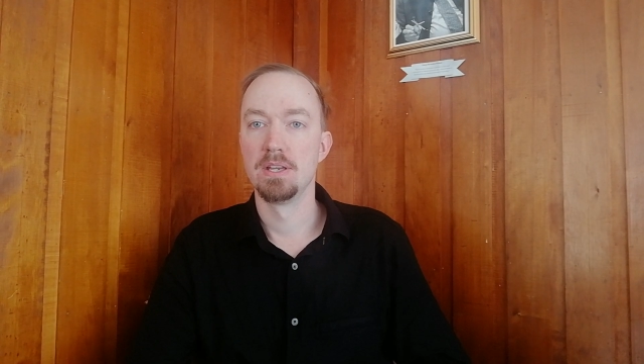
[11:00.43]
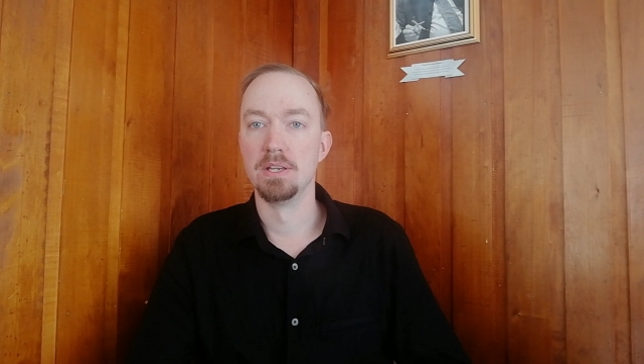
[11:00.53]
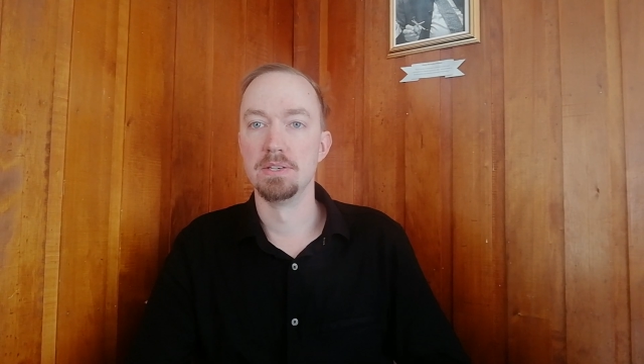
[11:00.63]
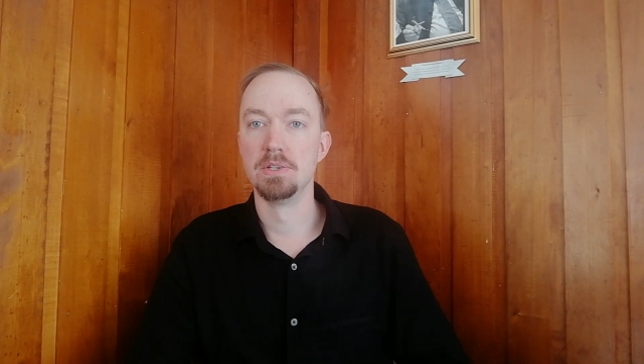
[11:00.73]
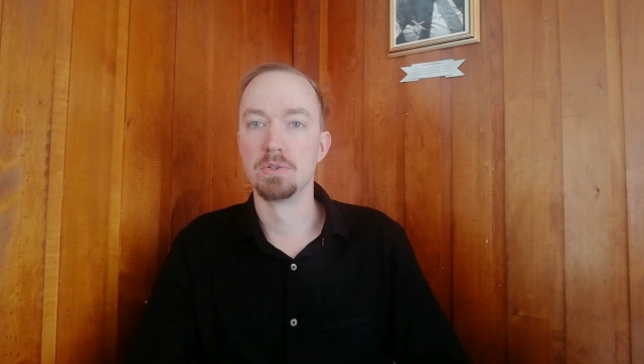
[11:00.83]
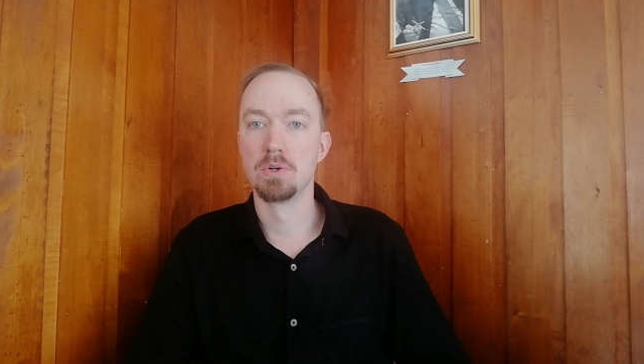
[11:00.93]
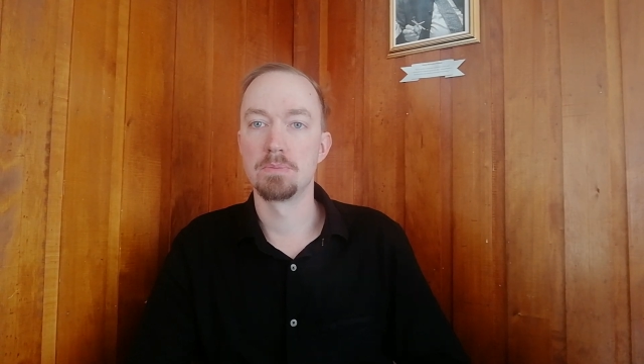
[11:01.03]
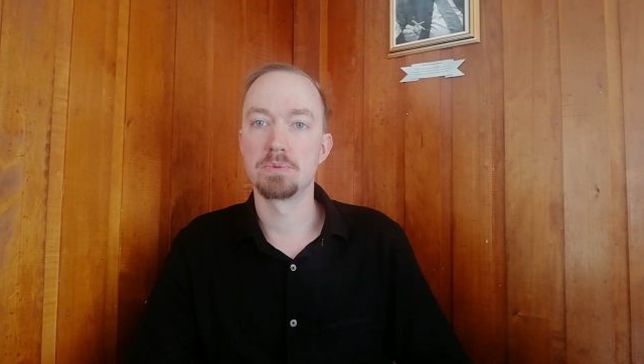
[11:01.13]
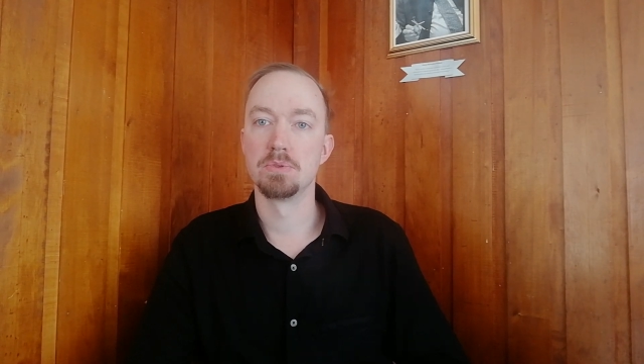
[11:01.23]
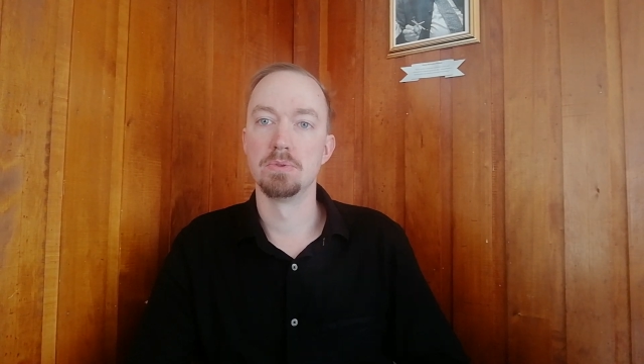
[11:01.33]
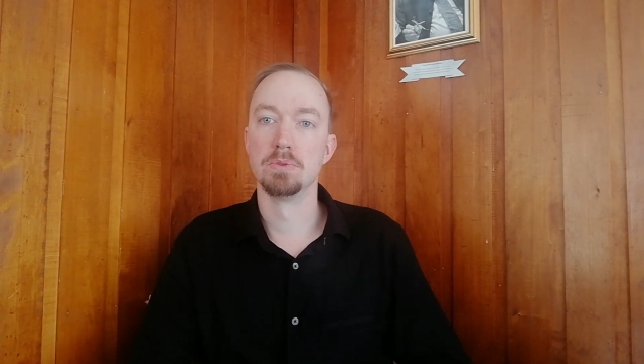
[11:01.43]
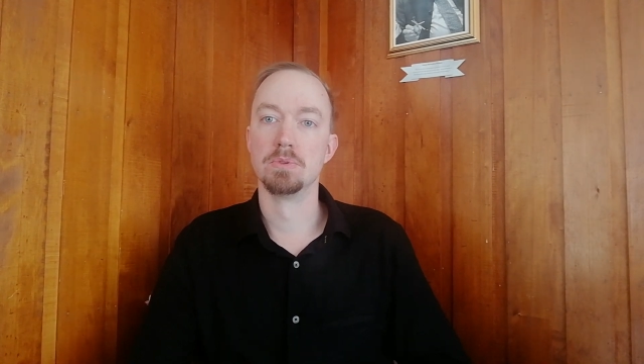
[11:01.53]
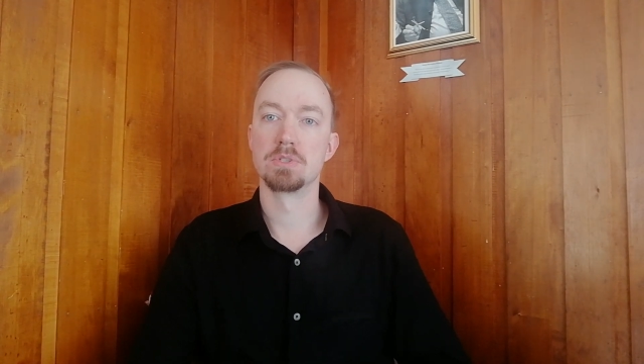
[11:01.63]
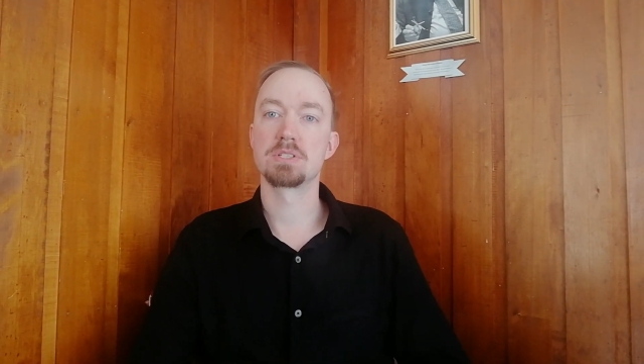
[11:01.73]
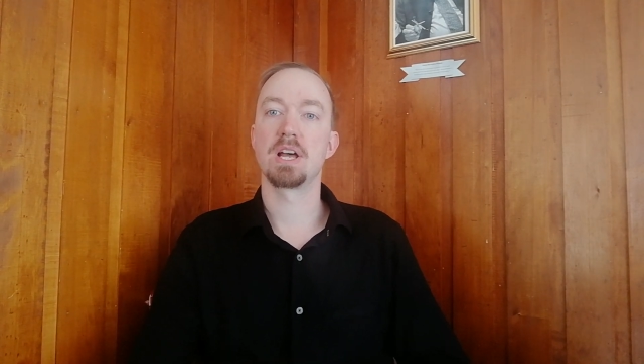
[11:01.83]
in Europe
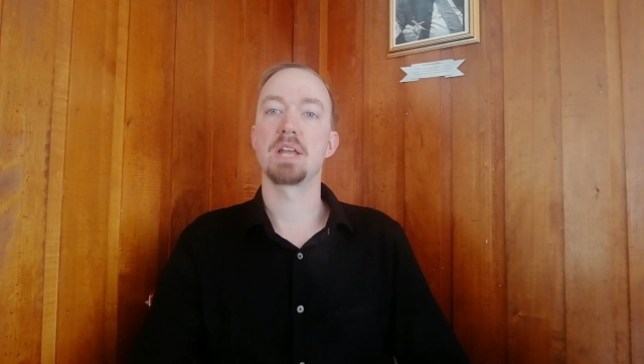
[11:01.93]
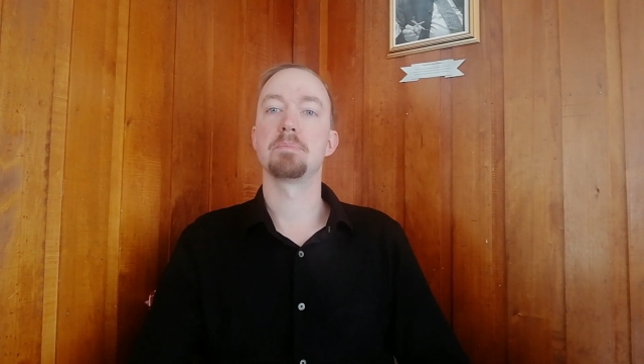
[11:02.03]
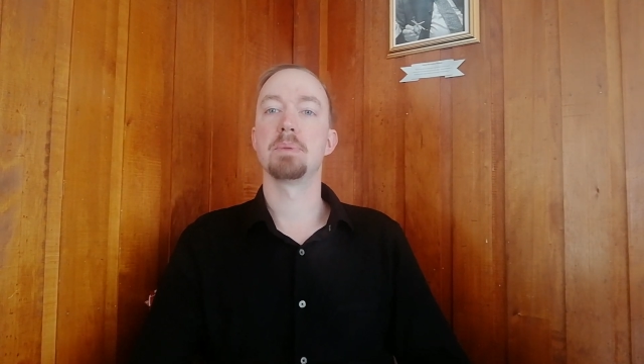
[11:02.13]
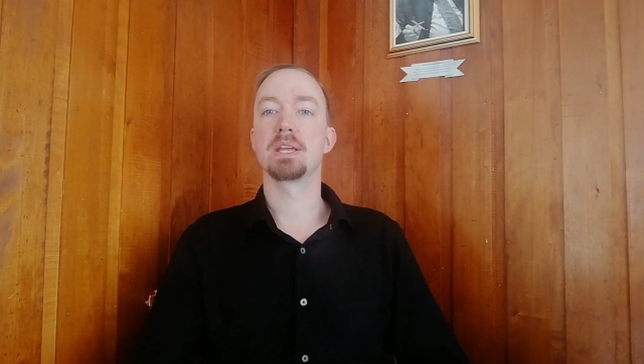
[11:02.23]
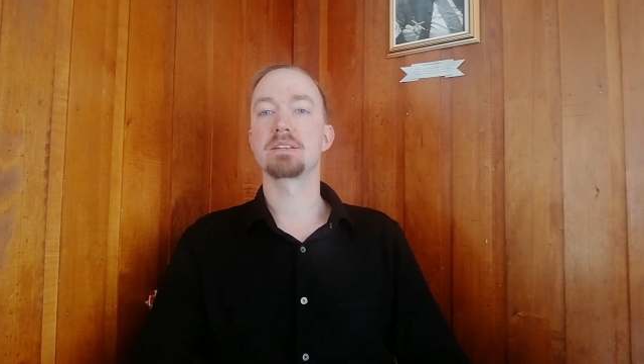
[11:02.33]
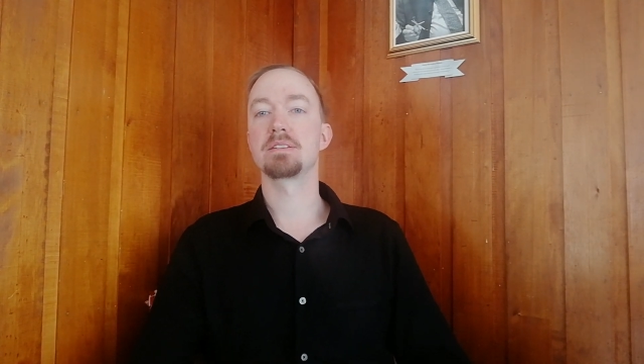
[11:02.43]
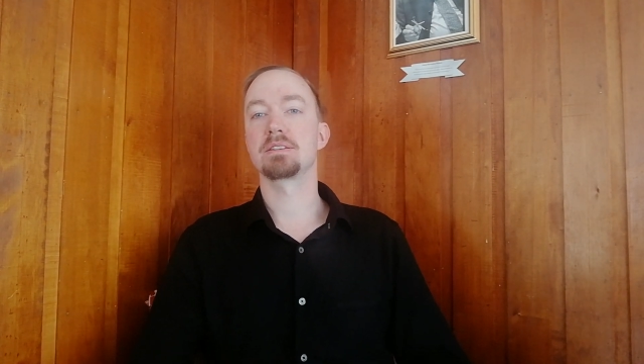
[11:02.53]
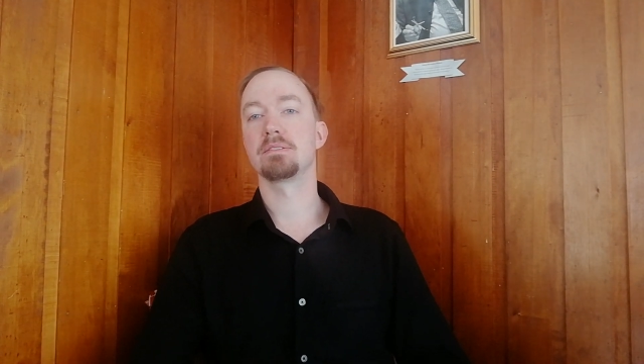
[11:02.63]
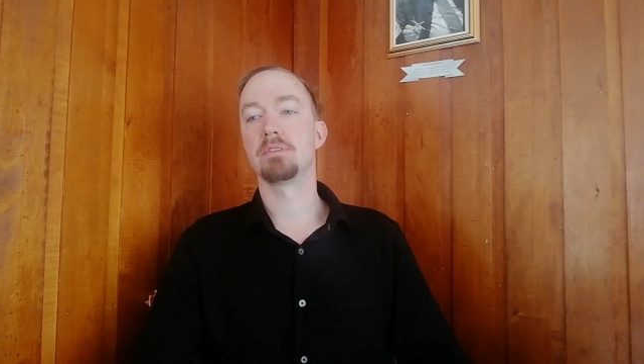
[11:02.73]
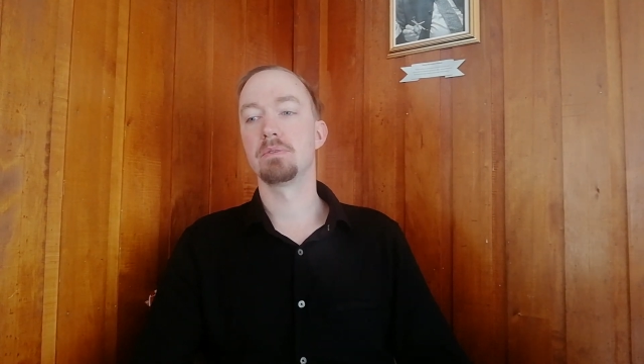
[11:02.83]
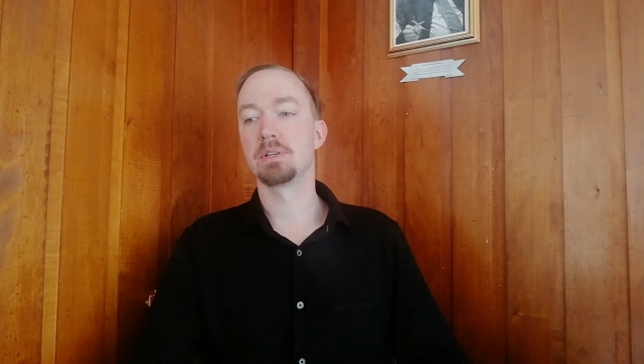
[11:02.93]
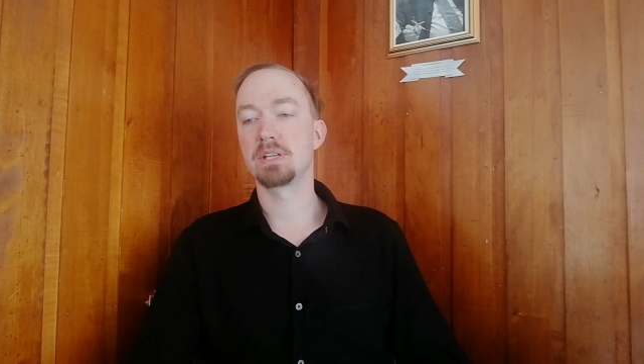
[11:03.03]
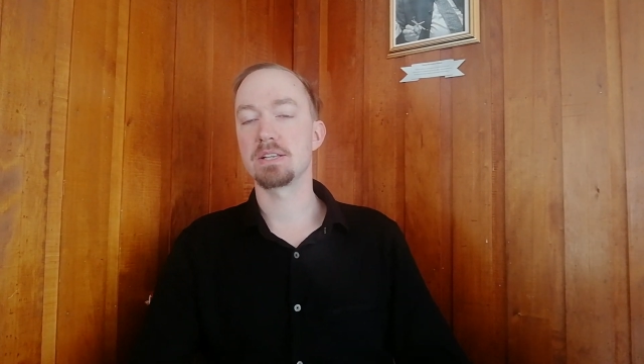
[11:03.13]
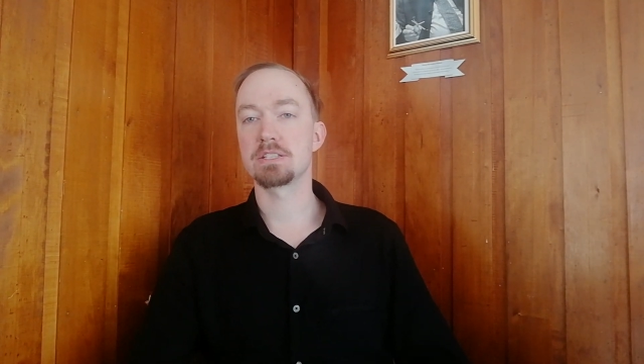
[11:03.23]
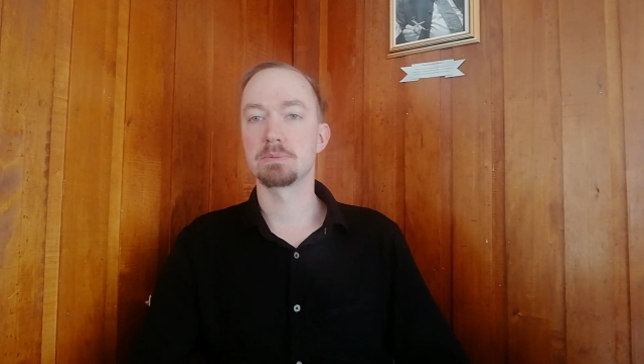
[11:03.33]
to start banks that are very
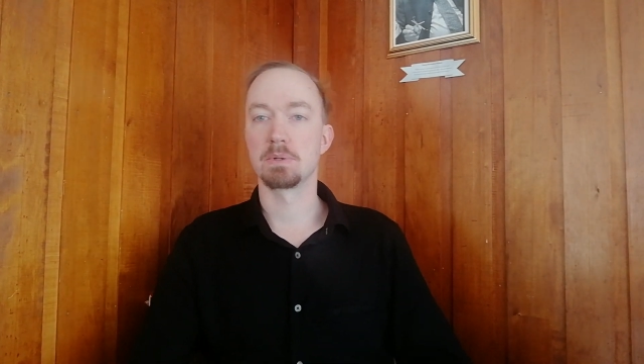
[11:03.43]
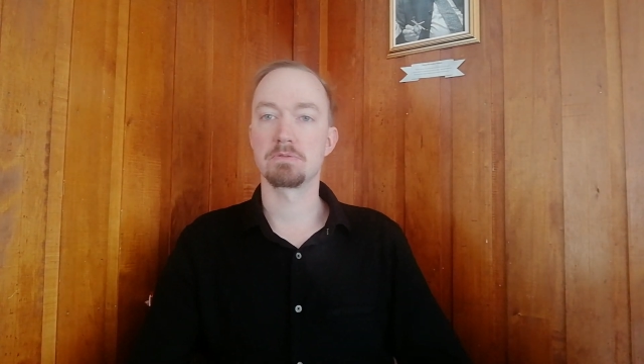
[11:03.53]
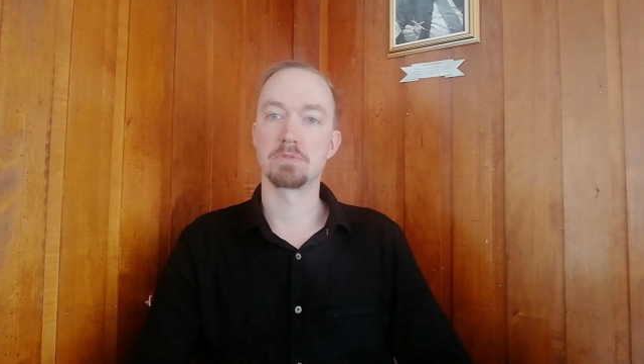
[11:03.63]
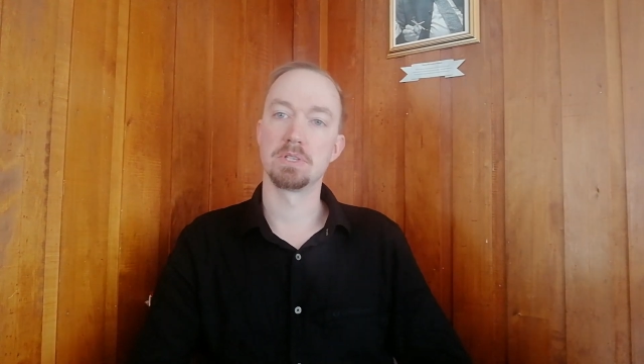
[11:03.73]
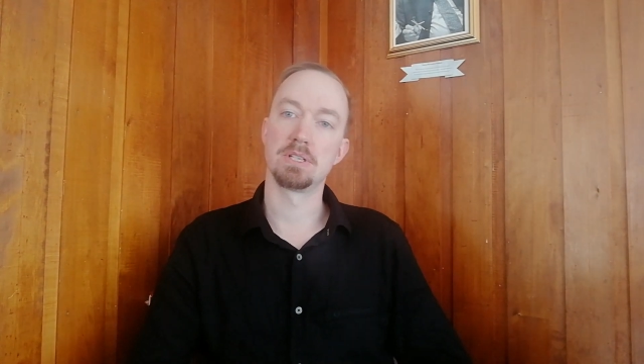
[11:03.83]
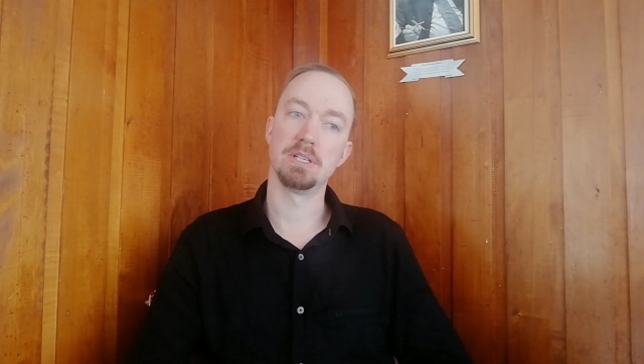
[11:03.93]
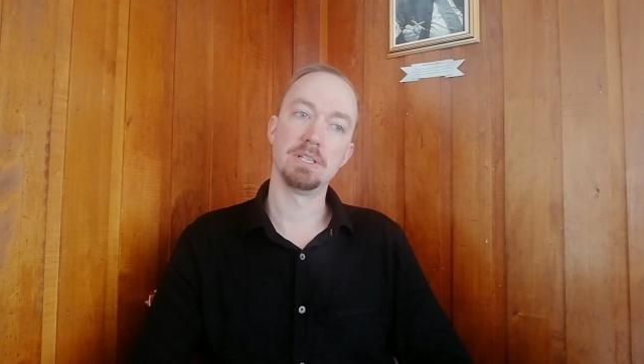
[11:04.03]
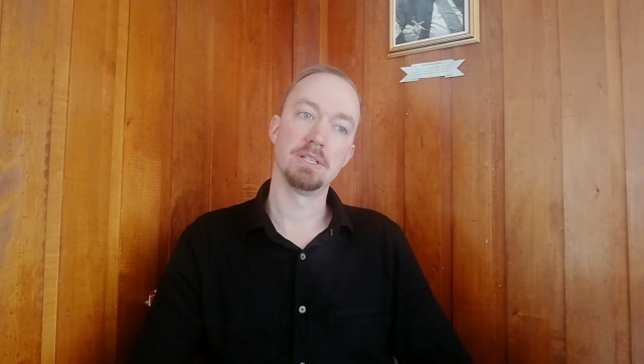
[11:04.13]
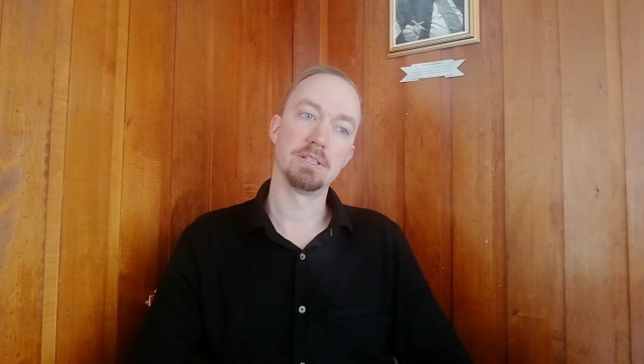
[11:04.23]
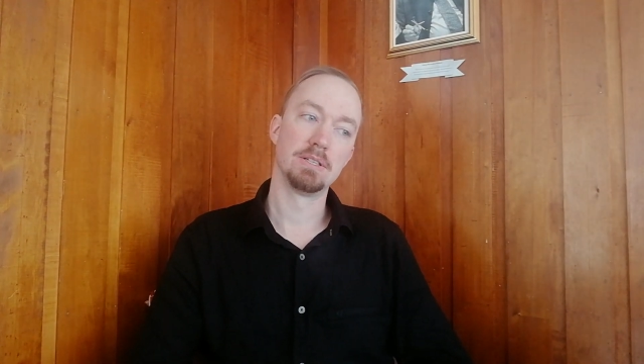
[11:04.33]
customer friendly,